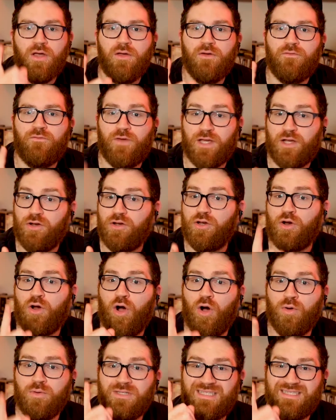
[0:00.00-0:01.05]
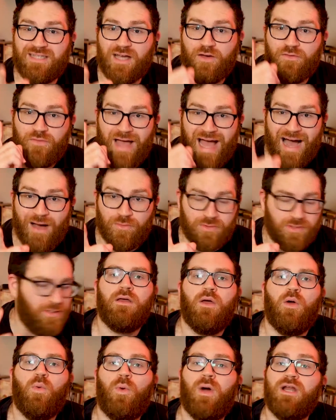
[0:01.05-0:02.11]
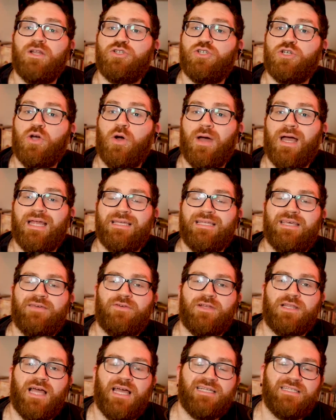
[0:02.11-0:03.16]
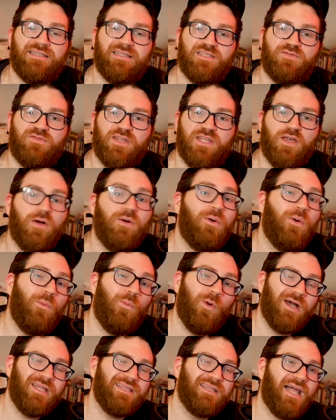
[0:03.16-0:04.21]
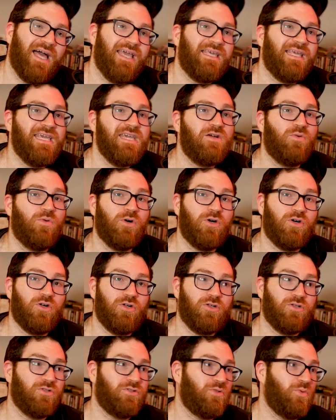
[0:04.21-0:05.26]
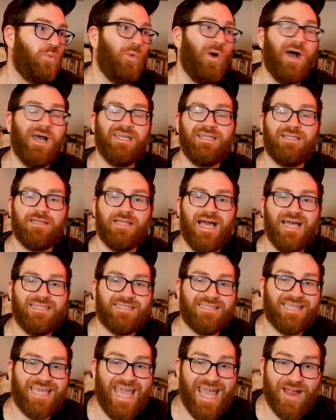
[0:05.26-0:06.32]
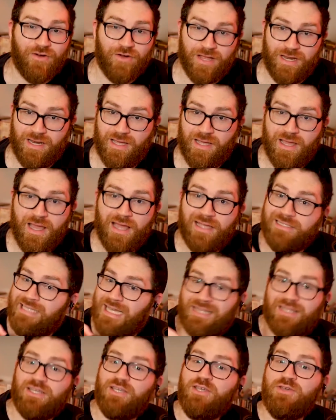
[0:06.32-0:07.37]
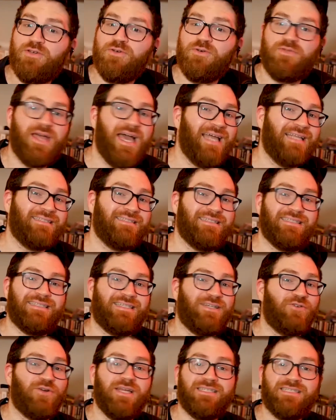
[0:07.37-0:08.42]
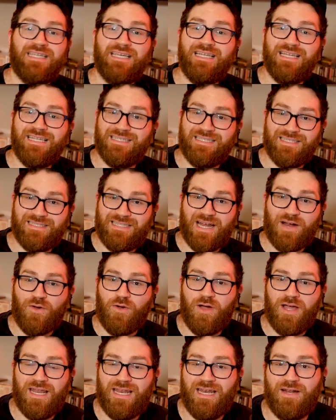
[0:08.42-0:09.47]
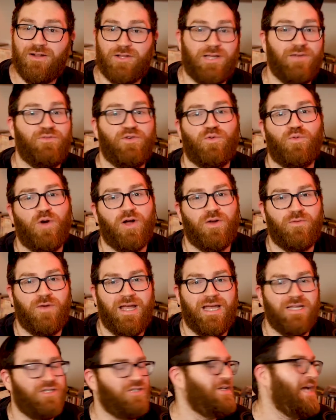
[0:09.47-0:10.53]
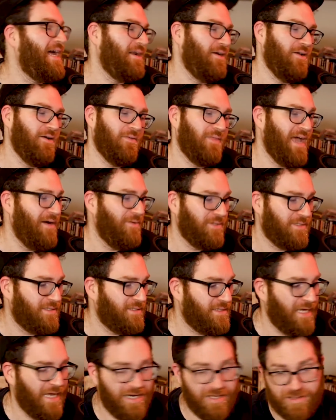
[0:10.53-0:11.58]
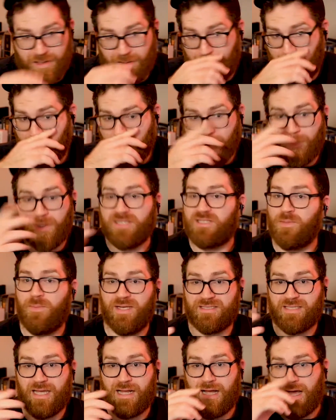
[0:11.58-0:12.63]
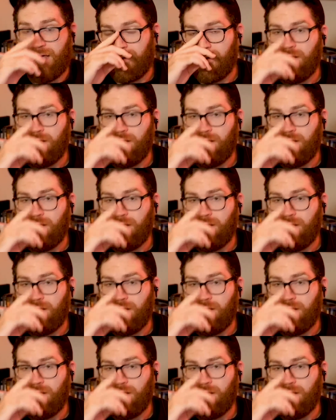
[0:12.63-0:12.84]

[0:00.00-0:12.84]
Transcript: Figure your own stuff out why don't you go ahead and give a like to this video? One like equals one less Karen telling you that creatine is a steroid and it'll give you roid rage. I don't know, that was kind of dumb, but it's the best I got.